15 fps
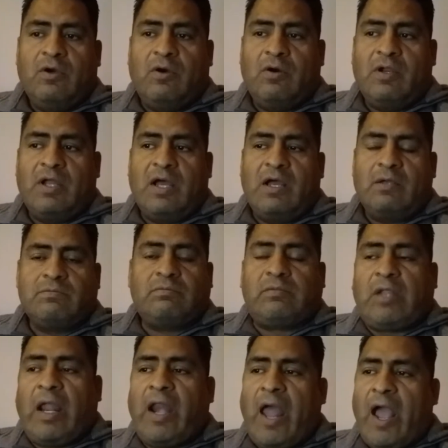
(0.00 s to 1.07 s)
or uh,
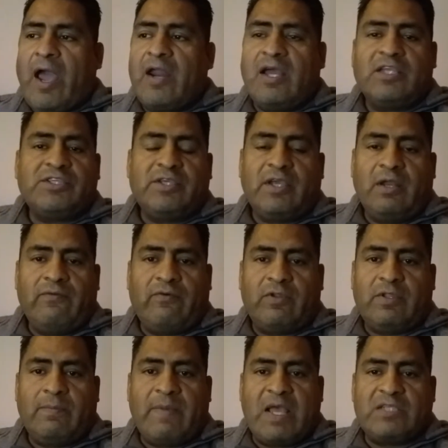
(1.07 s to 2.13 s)
in a garage sale for
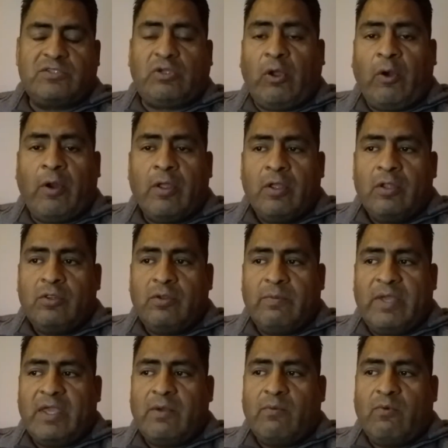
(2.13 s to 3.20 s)
the pastor to
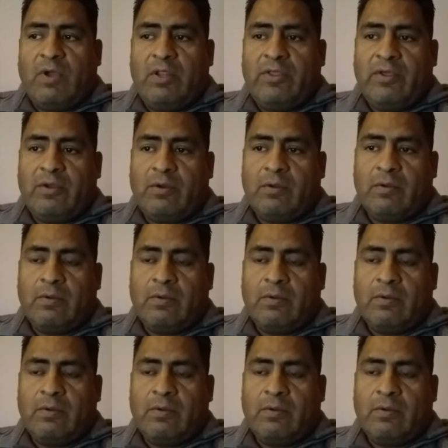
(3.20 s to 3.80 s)
make him wealthier,